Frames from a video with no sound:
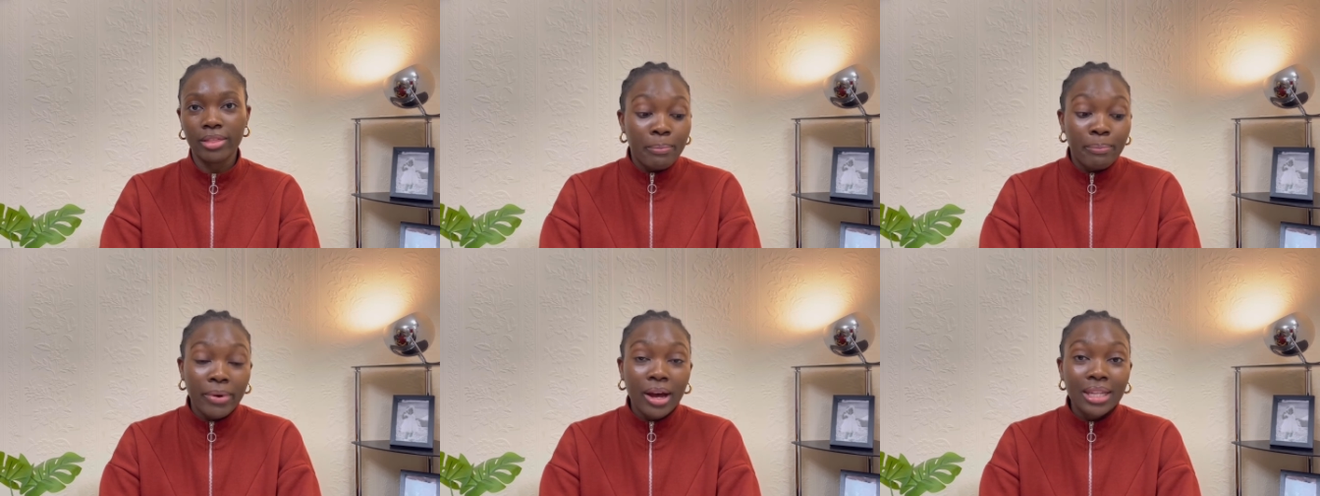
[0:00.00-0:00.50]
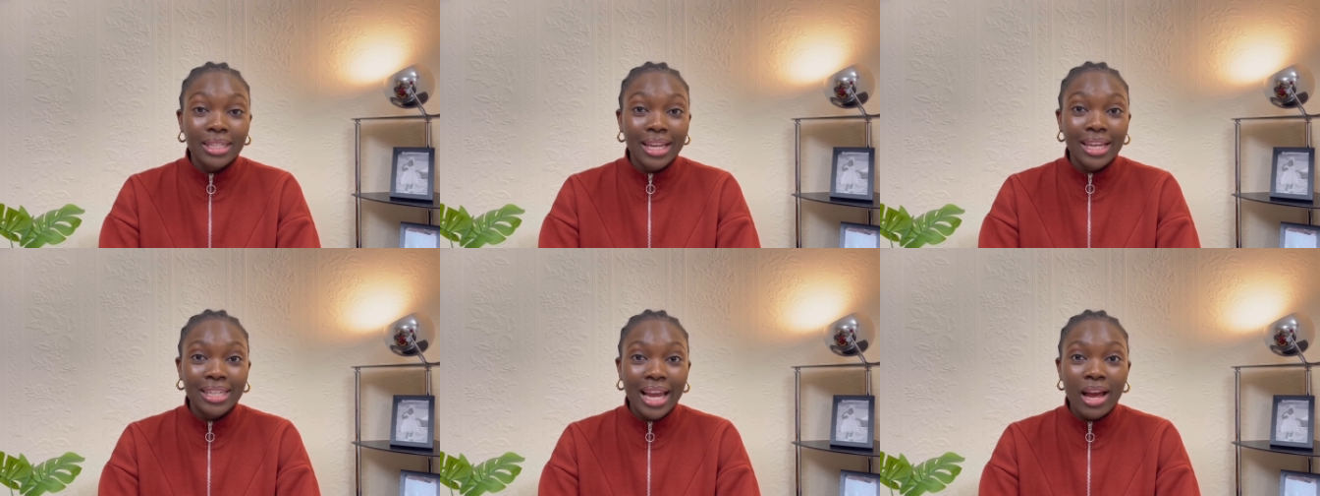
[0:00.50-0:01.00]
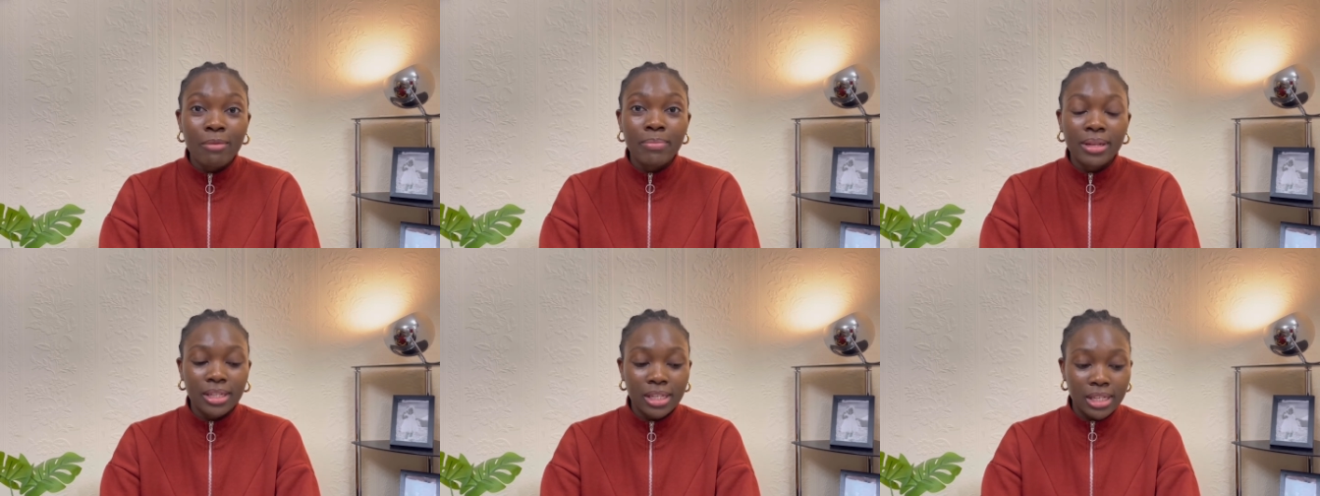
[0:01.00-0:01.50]
But it can be
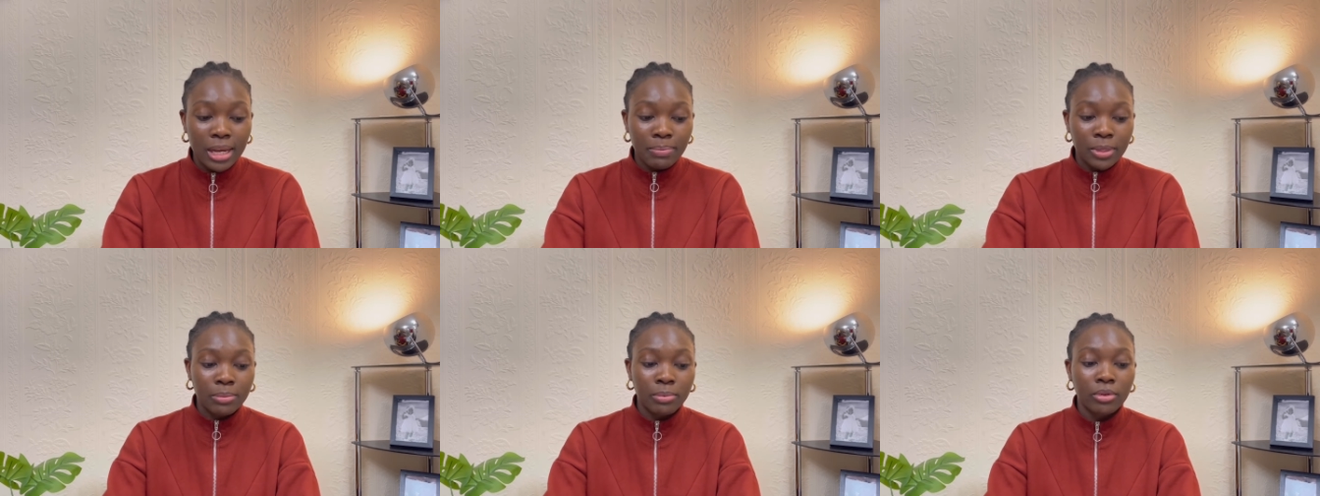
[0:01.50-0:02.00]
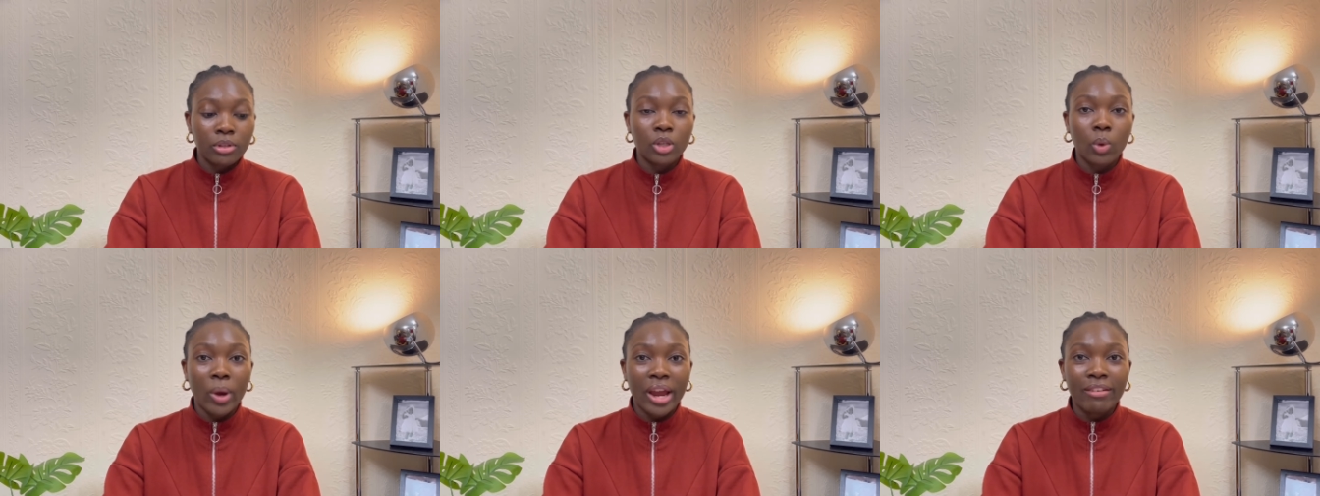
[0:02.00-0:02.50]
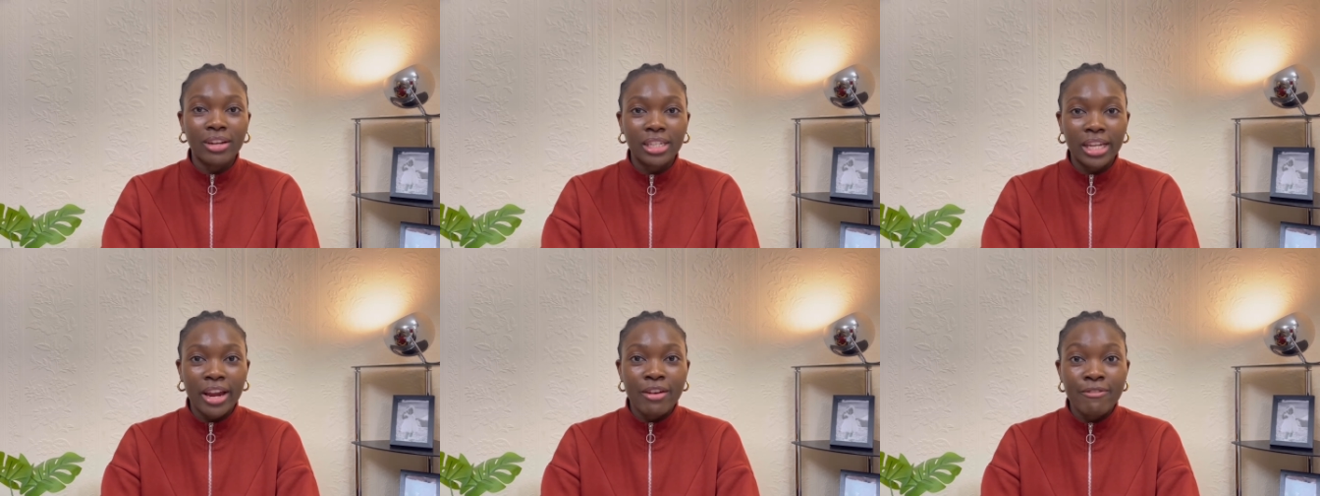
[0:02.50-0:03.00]
susceptible to wear and
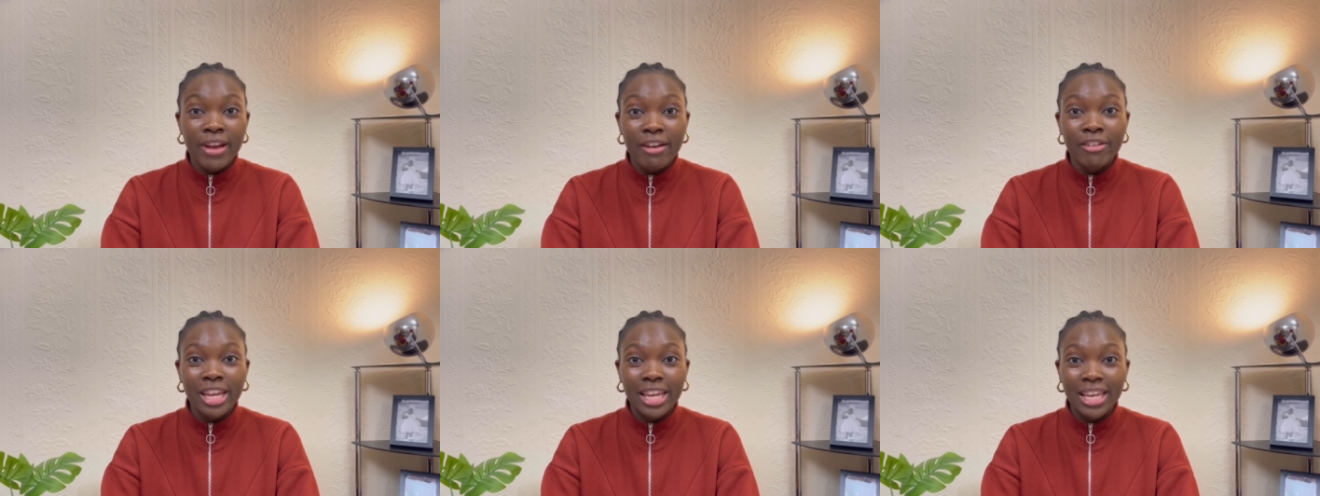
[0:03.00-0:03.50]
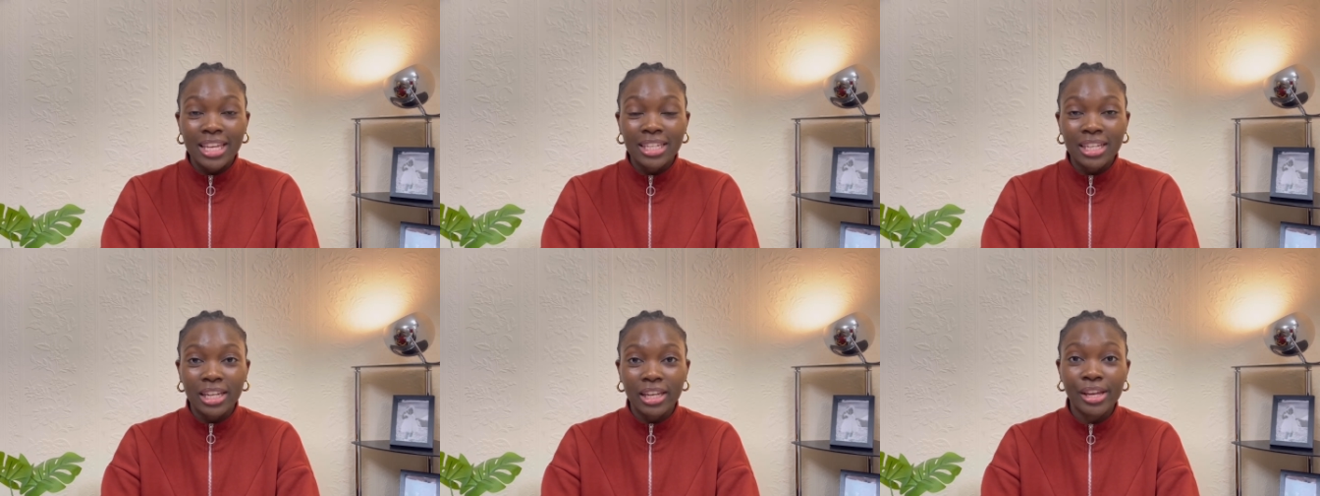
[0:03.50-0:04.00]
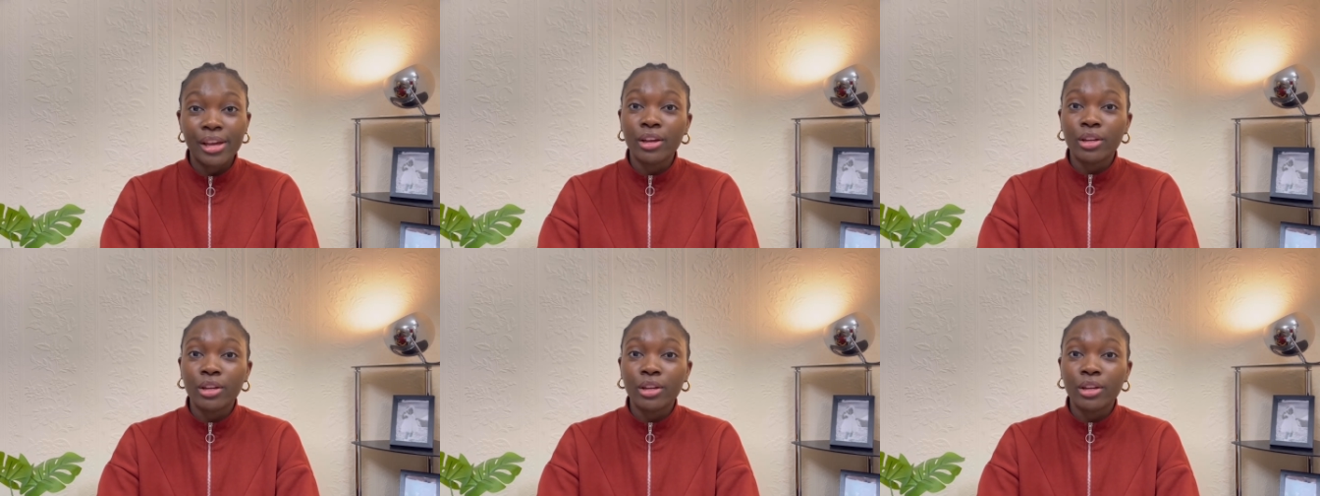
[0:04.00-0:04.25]
tear very easily.